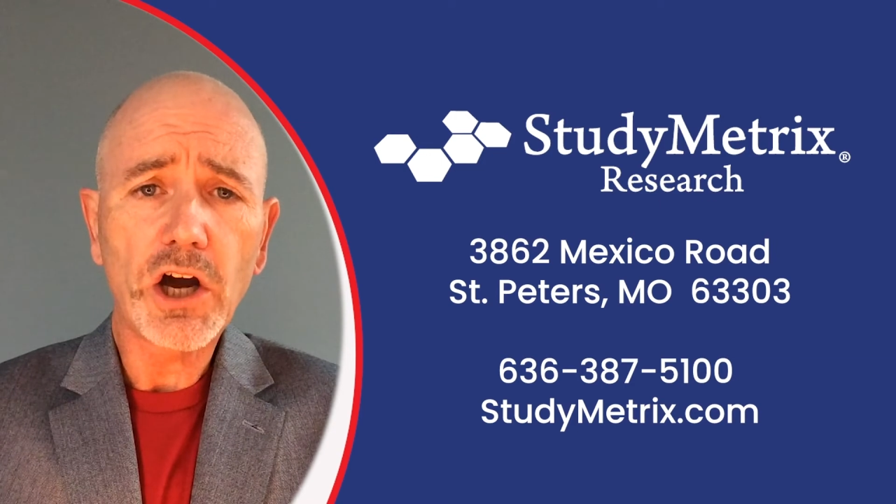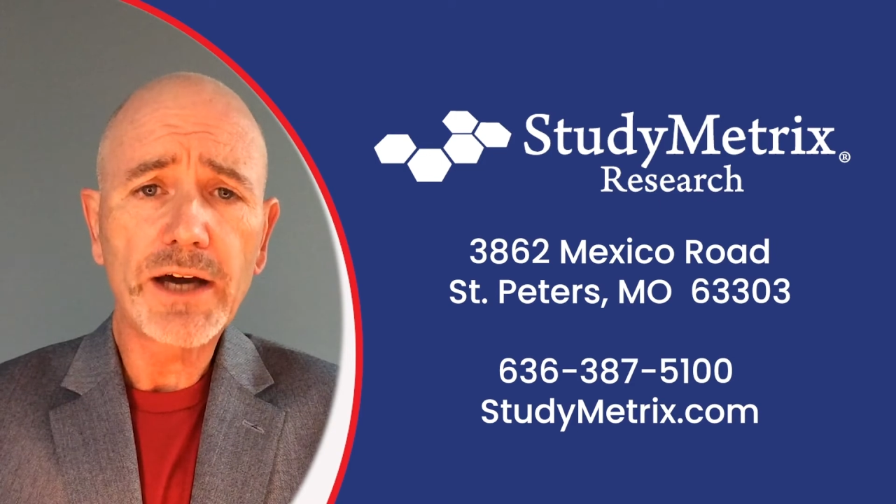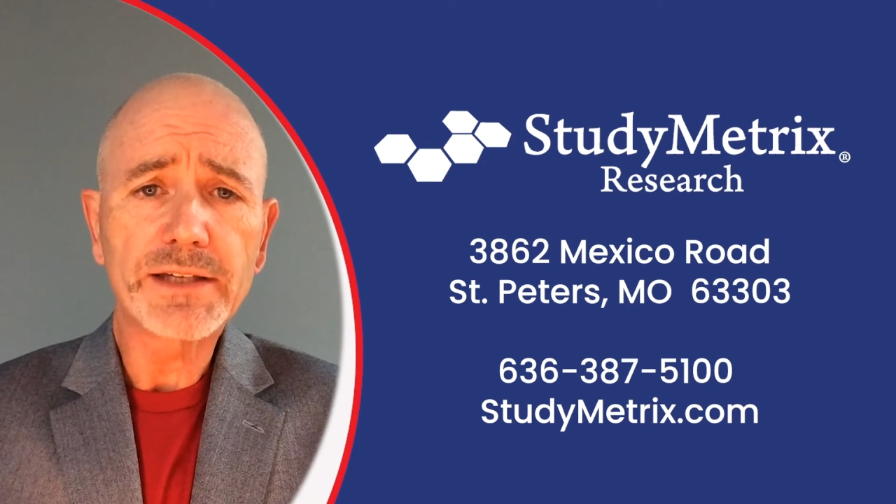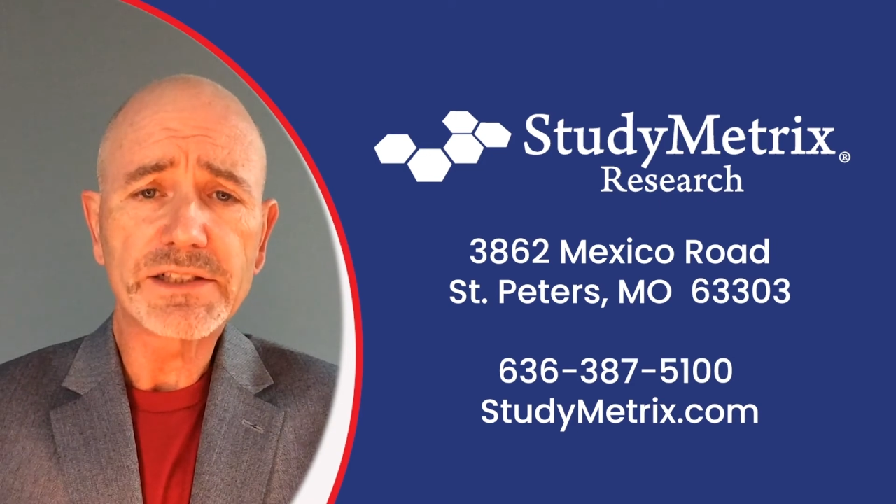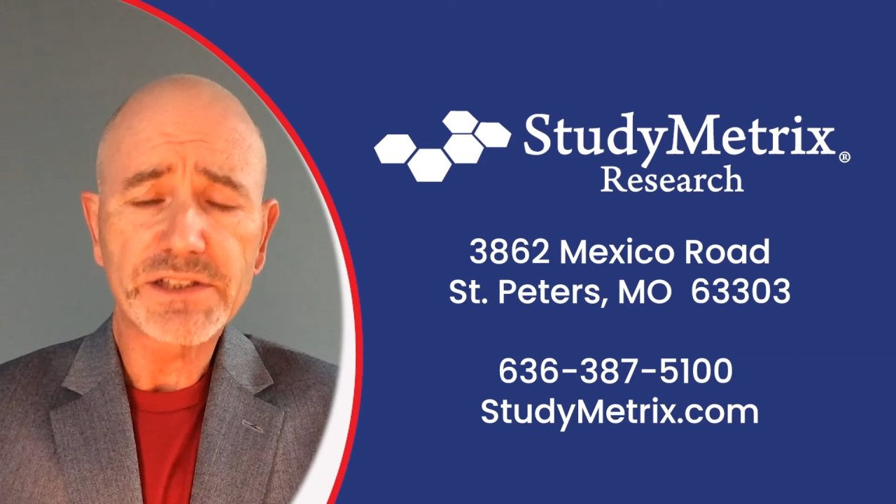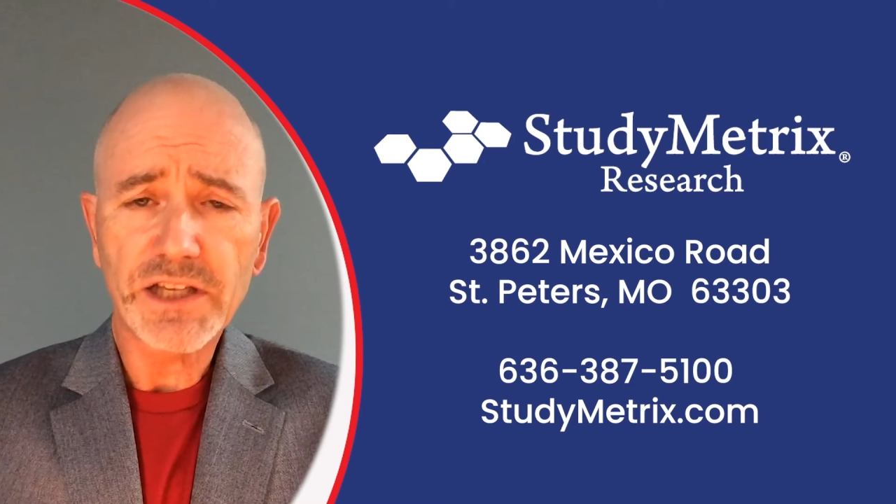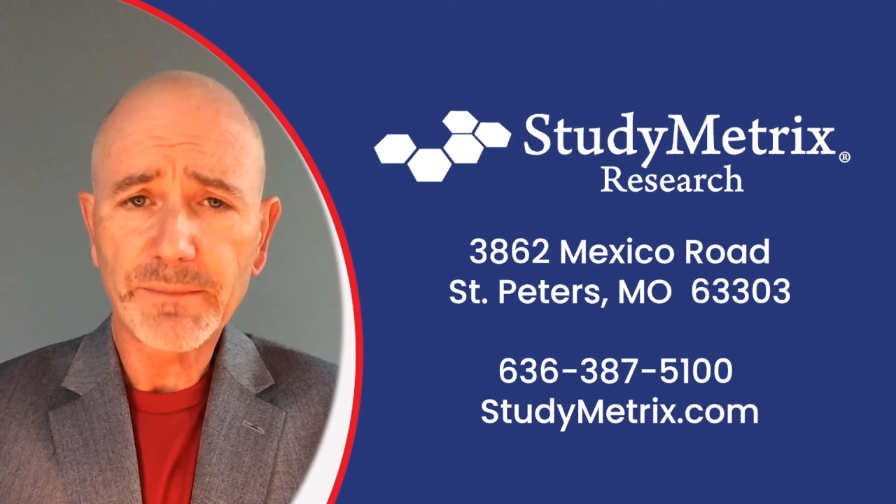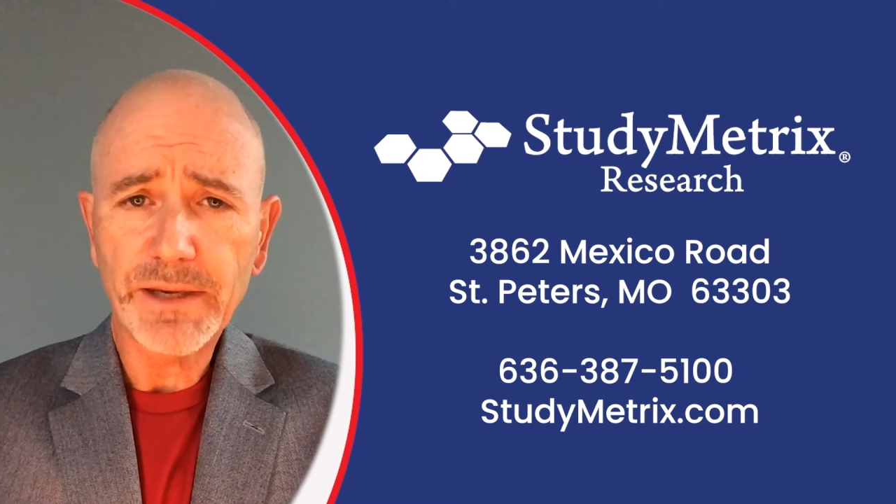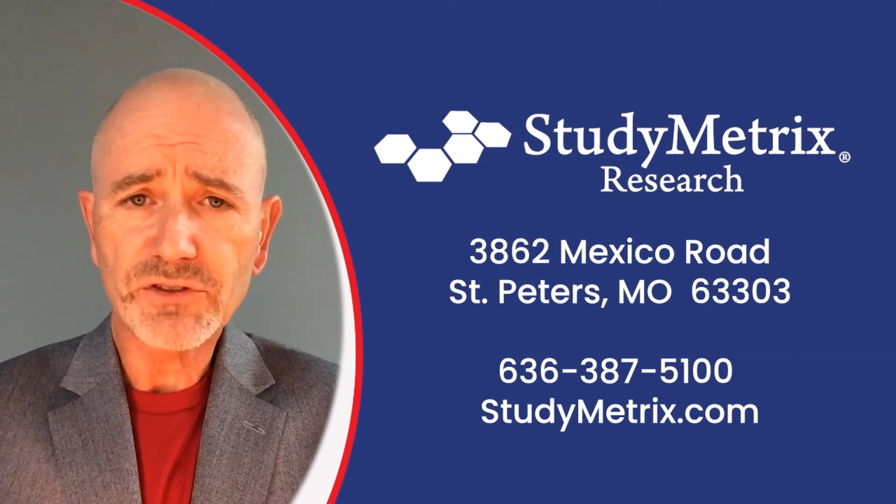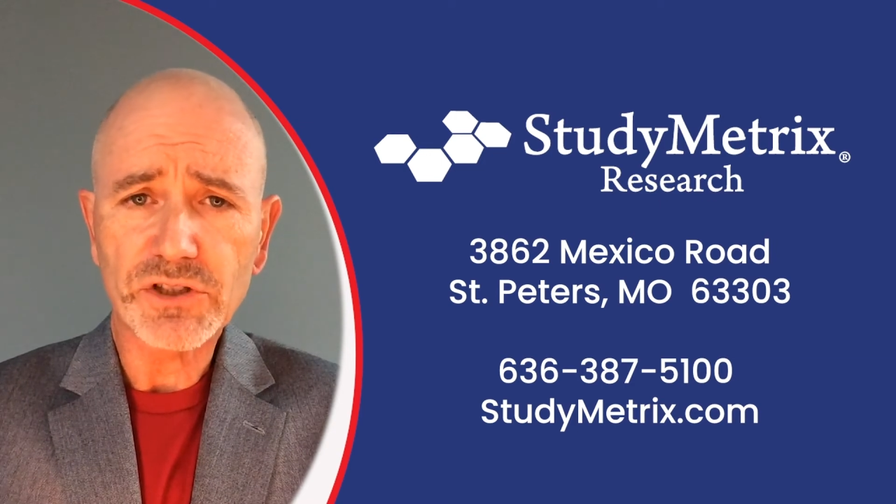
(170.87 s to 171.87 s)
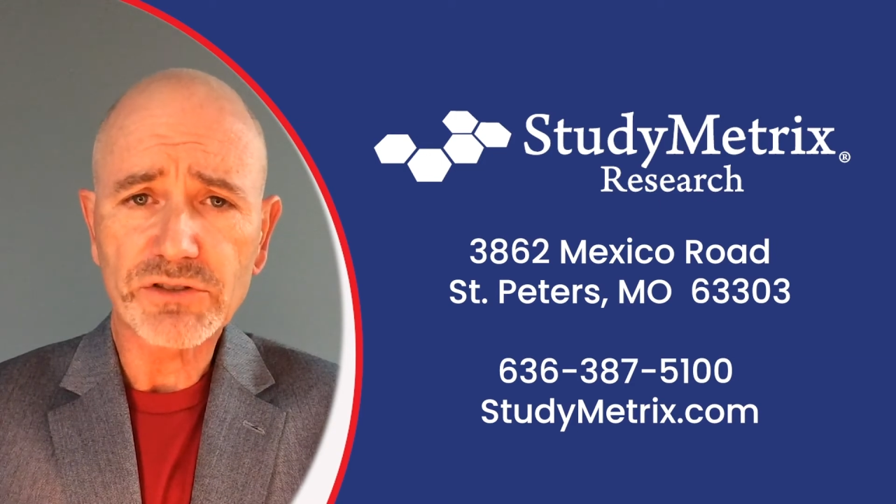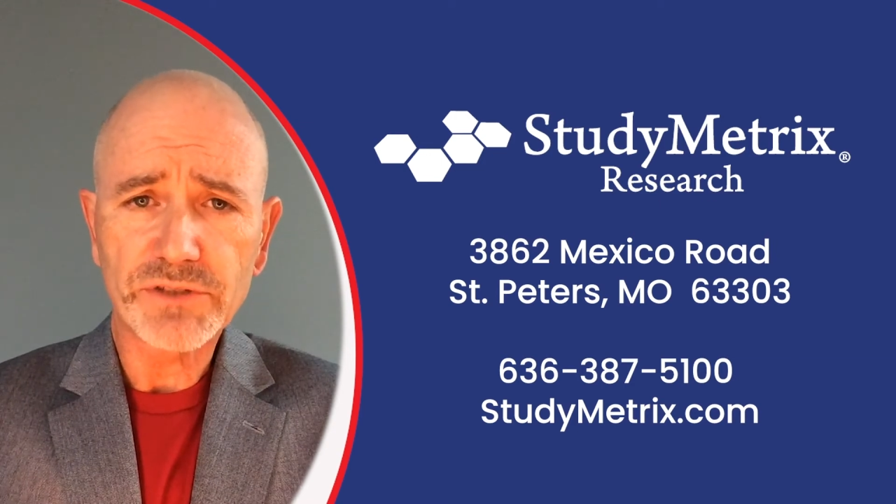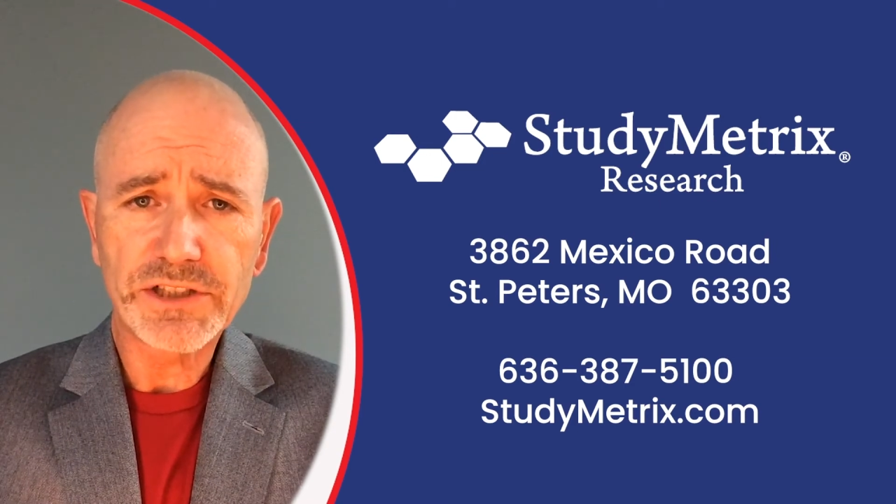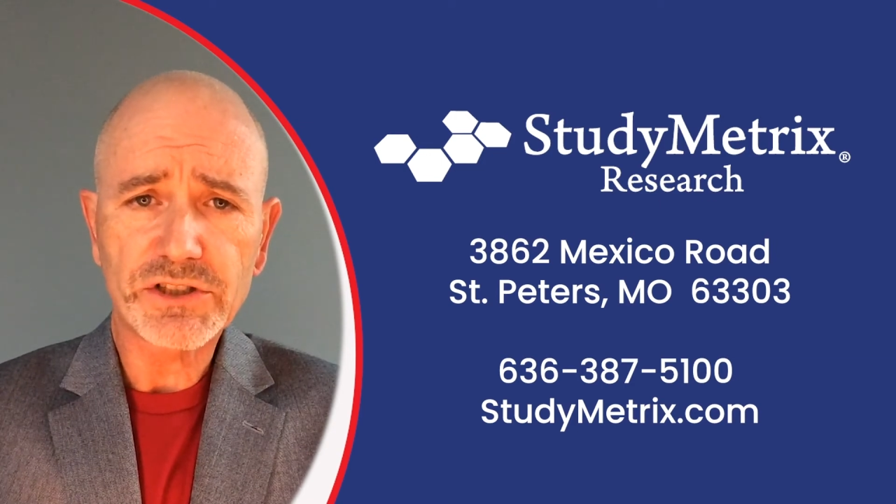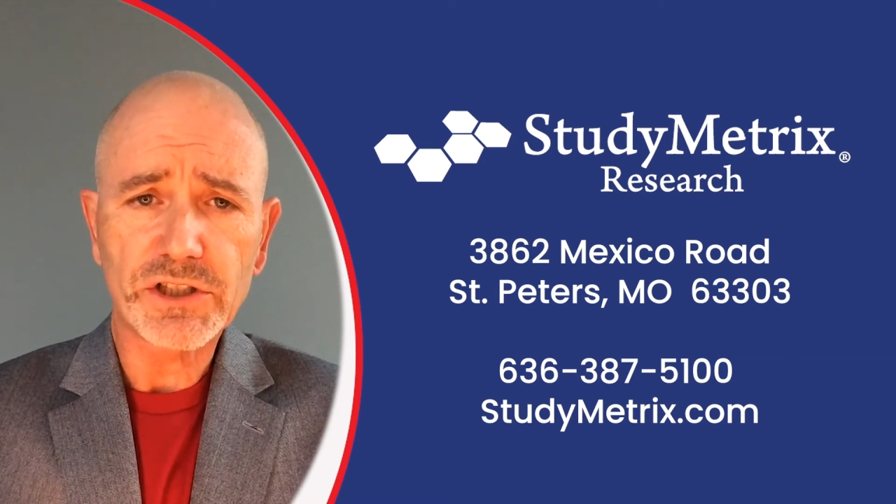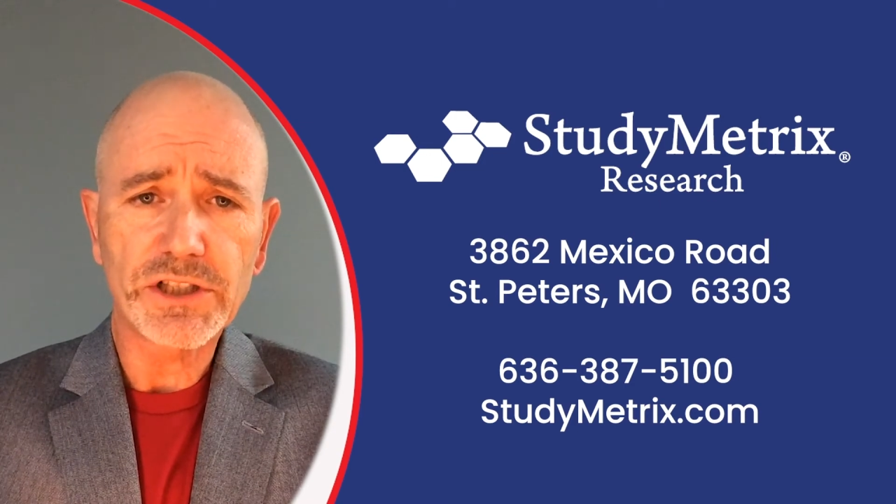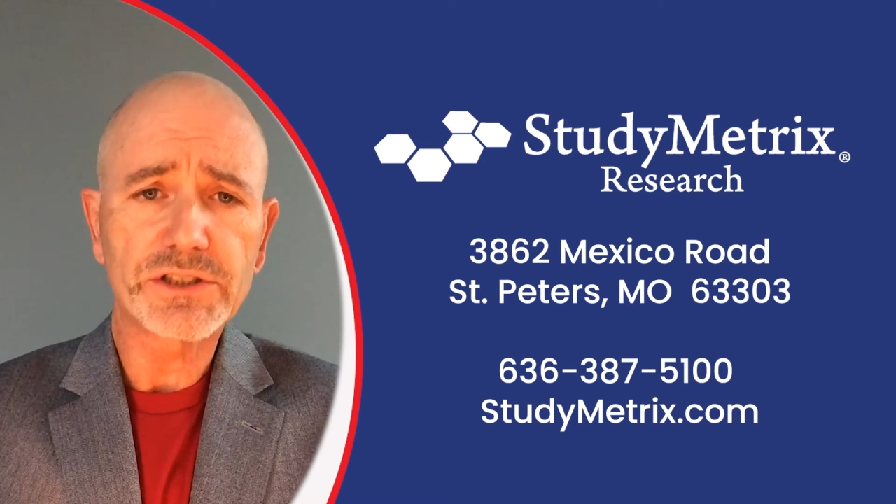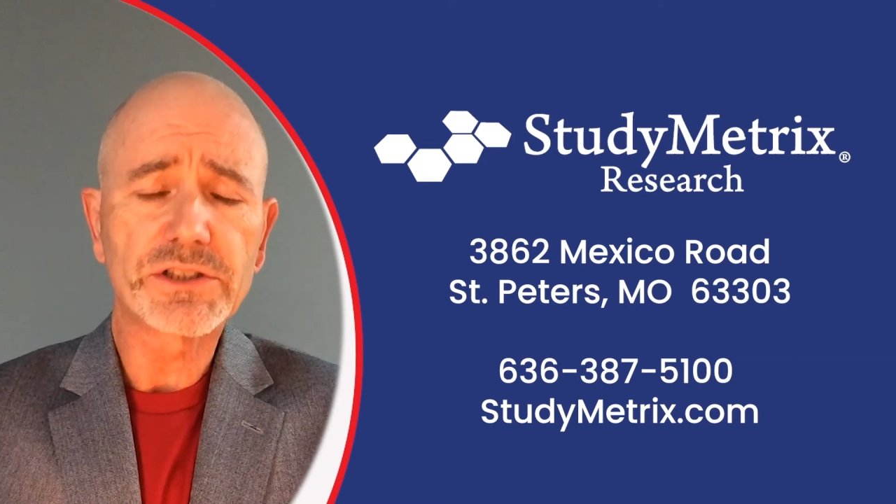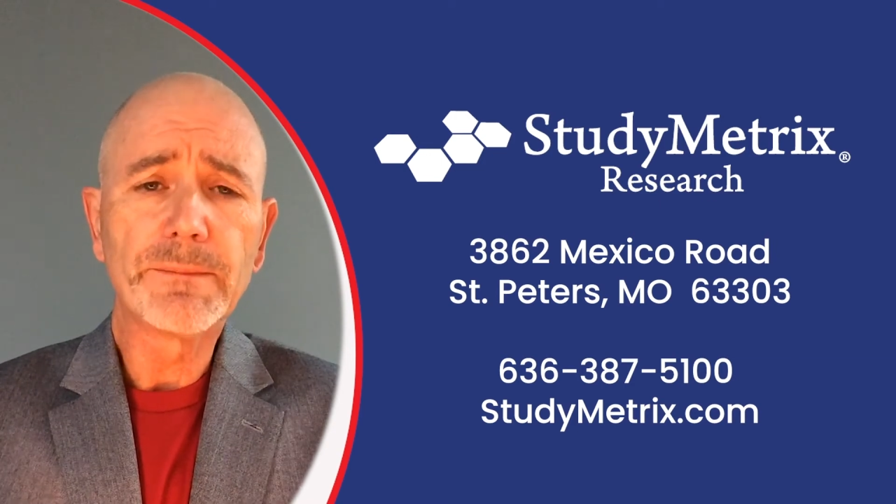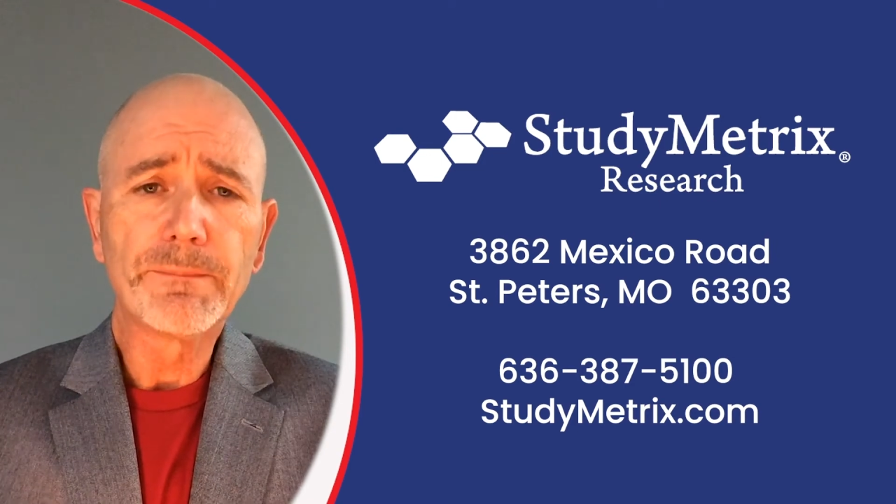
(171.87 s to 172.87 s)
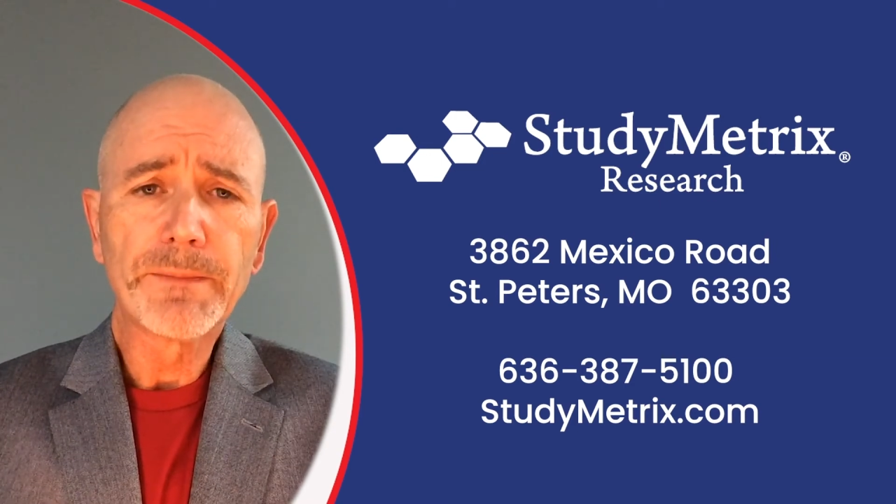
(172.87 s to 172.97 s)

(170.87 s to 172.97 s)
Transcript: on at StudyMetrix Research,